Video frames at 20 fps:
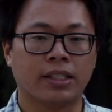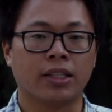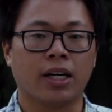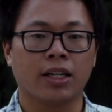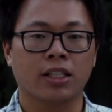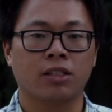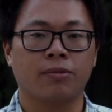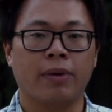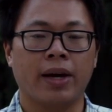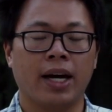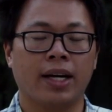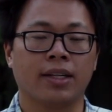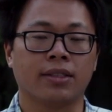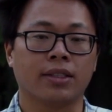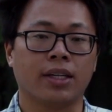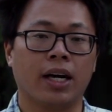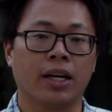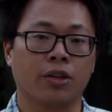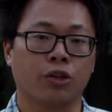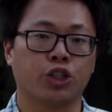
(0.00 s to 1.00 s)
it's not as bad
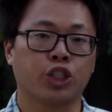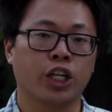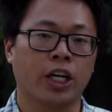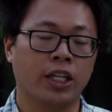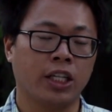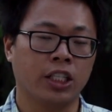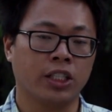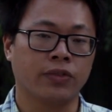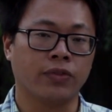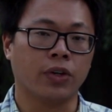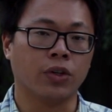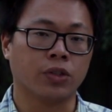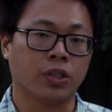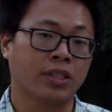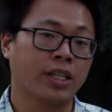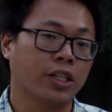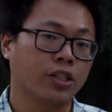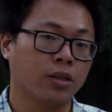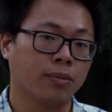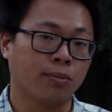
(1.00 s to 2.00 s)
as other Chinese phones.
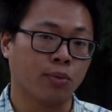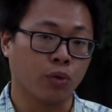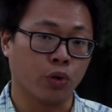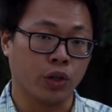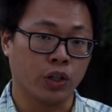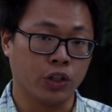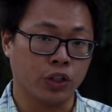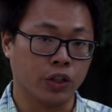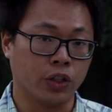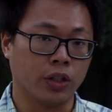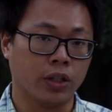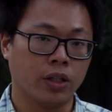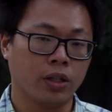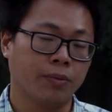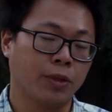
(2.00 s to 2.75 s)
It's actually pretty good.